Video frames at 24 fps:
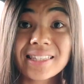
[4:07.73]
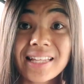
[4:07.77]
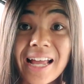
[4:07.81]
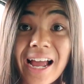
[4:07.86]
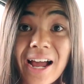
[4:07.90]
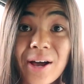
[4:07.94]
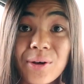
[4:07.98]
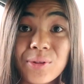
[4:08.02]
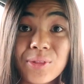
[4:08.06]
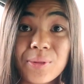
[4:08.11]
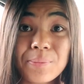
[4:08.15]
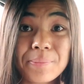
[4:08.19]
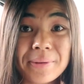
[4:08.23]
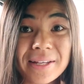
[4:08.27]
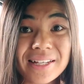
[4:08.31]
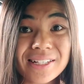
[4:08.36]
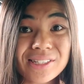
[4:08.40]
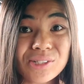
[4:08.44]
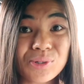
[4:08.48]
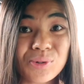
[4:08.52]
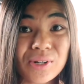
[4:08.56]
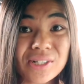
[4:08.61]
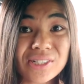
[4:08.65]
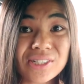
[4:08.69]
Now, the
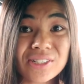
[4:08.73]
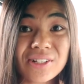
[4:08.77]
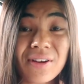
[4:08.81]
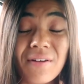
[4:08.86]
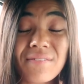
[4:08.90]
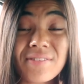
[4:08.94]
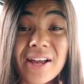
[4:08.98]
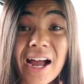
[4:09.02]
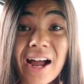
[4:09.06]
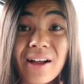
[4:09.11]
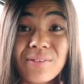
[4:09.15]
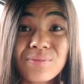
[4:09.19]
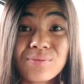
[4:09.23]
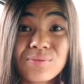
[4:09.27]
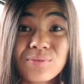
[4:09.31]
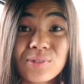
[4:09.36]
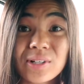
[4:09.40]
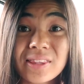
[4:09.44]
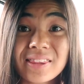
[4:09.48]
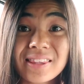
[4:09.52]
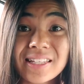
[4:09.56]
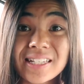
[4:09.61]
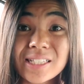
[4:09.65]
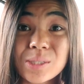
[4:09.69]
biggest question I've gotten
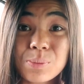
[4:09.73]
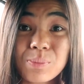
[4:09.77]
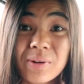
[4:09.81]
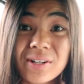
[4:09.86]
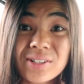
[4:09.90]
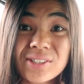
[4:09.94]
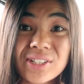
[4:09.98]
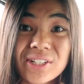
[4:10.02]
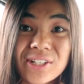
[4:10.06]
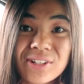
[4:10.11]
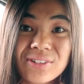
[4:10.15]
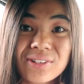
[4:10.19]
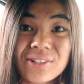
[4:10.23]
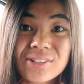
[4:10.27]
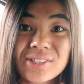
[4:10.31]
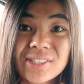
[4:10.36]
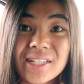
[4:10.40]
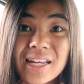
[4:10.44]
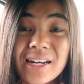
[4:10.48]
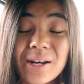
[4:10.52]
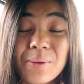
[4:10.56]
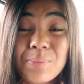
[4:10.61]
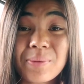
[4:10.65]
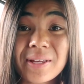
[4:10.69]
with this particular
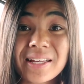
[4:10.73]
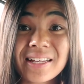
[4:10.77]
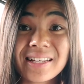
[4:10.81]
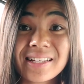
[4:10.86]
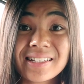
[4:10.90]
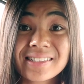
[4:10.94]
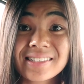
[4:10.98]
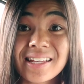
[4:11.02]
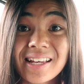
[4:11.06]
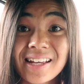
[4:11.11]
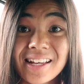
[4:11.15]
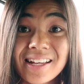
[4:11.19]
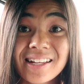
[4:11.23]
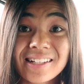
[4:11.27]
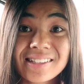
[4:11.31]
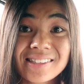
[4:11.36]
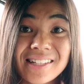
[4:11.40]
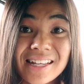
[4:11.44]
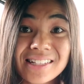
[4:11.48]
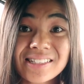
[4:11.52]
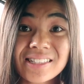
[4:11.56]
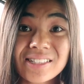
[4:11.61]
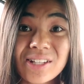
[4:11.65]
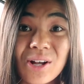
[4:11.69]
setup is,
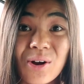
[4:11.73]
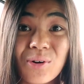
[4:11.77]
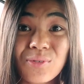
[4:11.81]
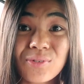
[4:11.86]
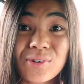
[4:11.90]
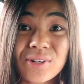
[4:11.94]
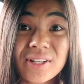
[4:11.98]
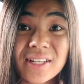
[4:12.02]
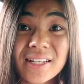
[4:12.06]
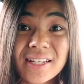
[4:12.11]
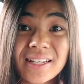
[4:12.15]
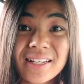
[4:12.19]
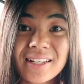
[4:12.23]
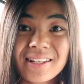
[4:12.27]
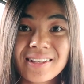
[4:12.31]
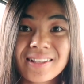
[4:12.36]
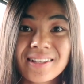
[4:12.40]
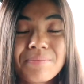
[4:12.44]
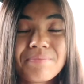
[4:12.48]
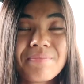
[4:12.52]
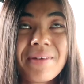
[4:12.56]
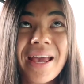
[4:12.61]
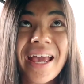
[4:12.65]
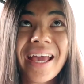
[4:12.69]
does it overheat?
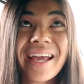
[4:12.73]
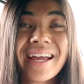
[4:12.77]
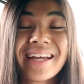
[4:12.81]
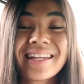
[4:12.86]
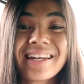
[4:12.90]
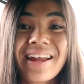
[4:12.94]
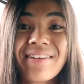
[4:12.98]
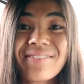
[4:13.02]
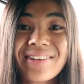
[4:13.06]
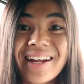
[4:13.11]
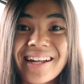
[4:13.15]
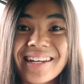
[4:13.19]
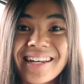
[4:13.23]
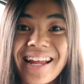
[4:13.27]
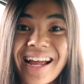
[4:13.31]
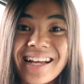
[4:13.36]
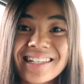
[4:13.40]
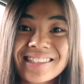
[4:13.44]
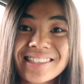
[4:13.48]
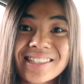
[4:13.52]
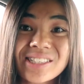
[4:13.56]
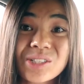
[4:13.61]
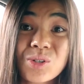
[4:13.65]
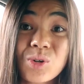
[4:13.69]
Man, I've gotten
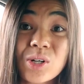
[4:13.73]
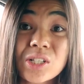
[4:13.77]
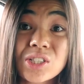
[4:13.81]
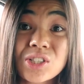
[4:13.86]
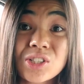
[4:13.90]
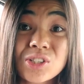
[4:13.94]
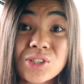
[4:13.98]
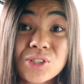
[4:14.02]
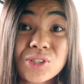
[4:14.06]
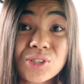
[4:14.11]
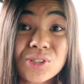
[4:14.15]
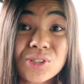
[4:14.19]
asked this question